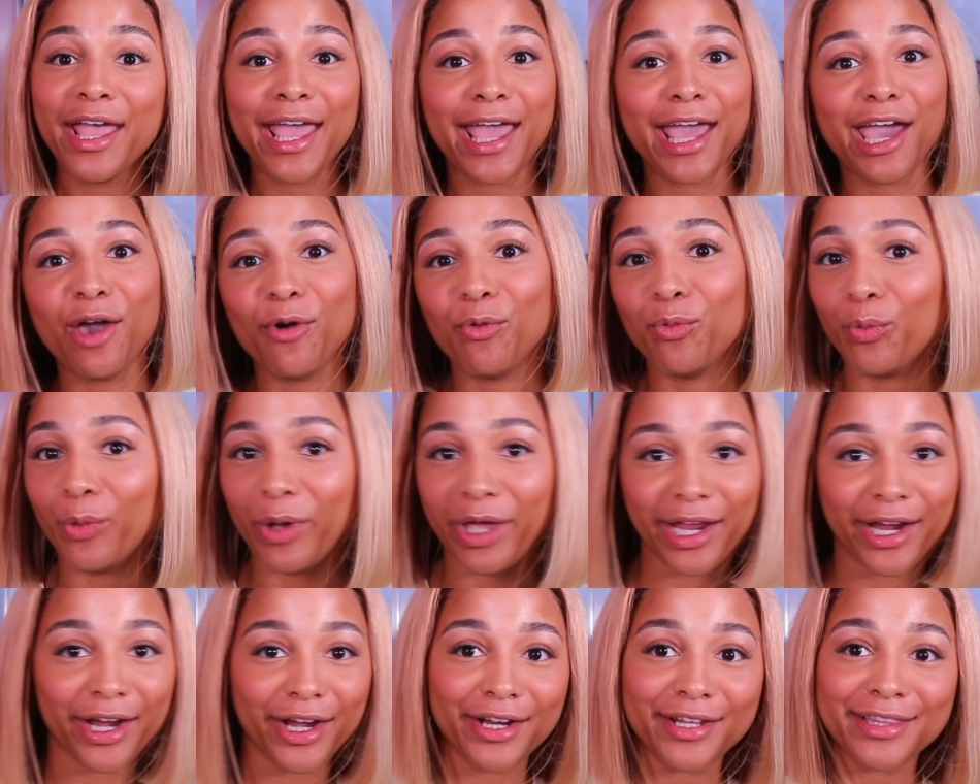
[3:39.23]
and
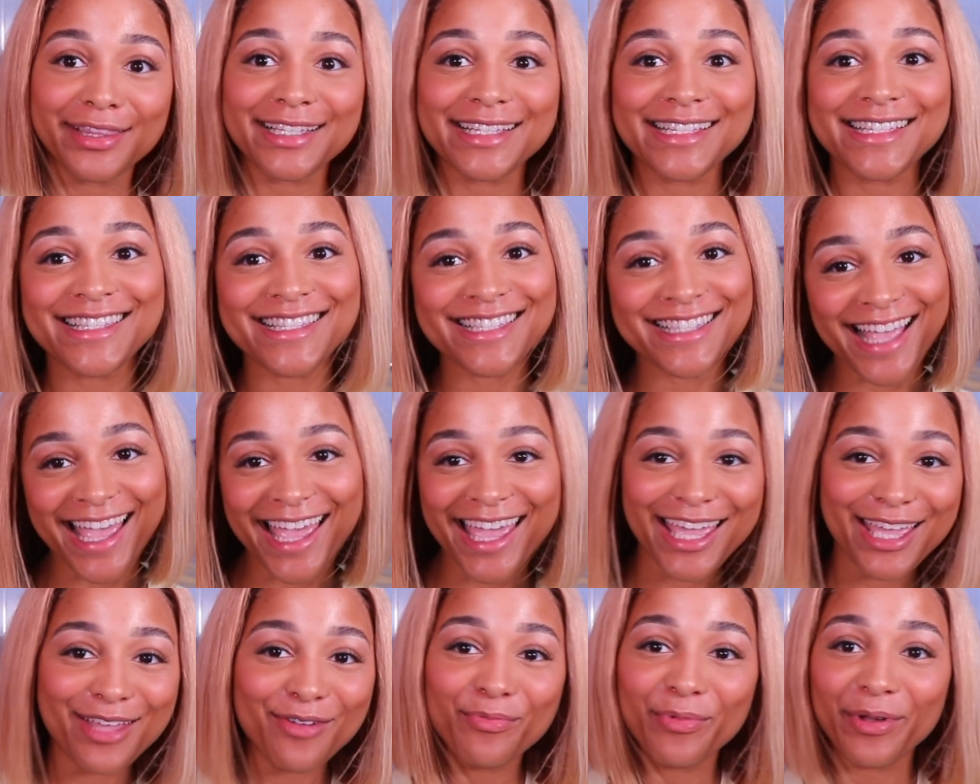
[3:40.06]
wear the
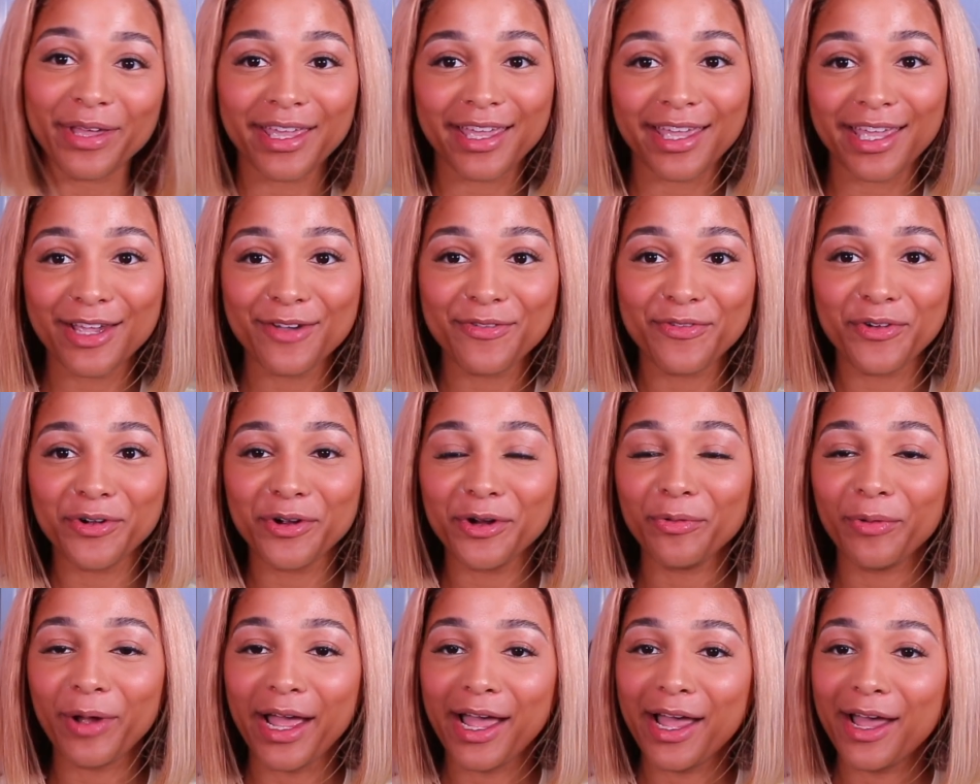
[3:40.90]
same wig for a
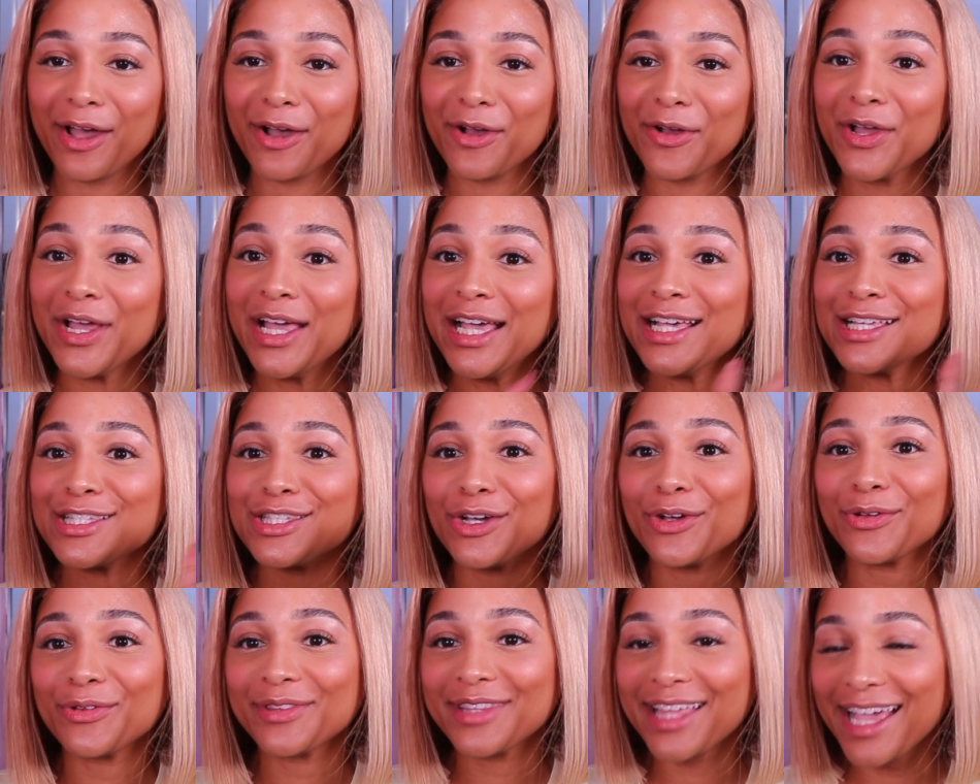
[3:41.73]
while.
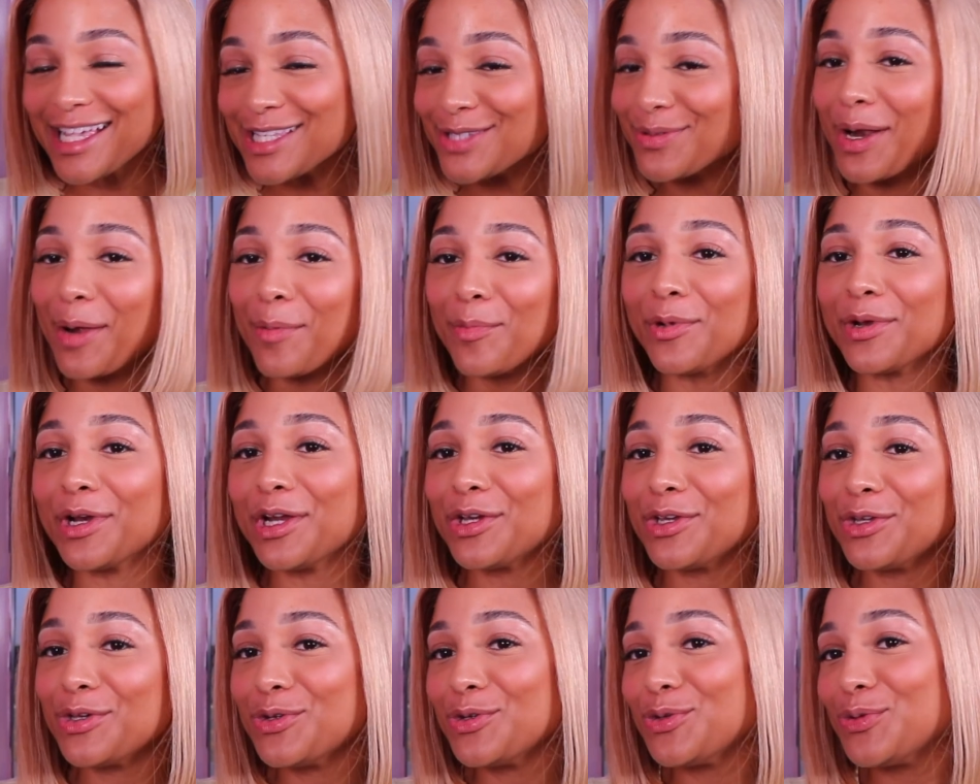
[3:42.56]
So that's what I'm going to
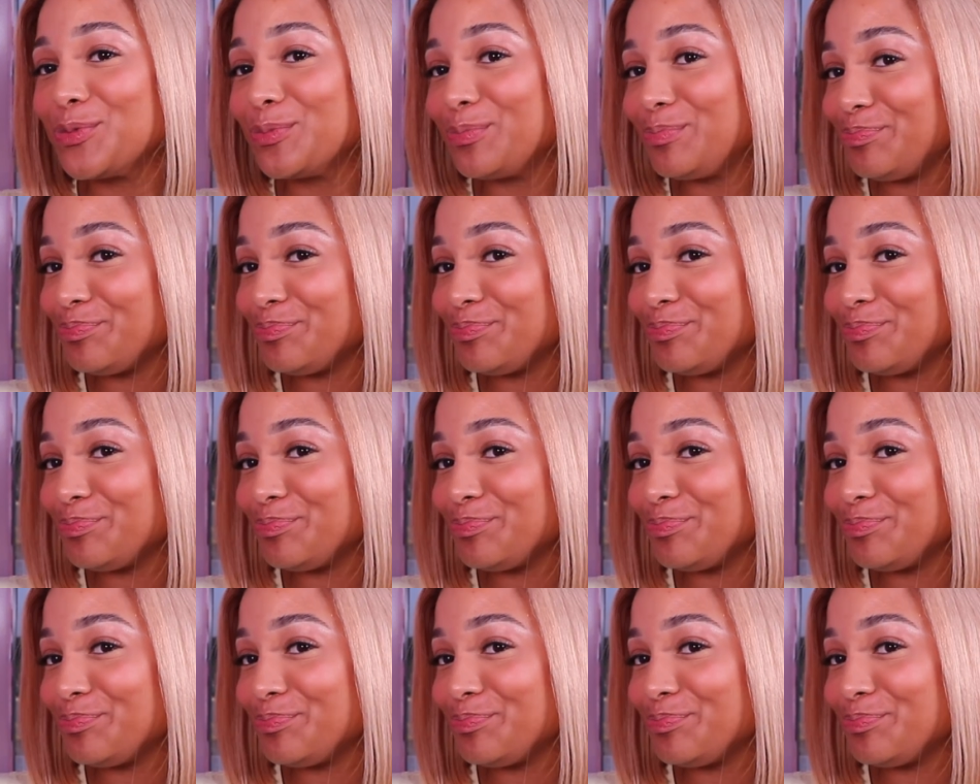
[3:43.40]
do.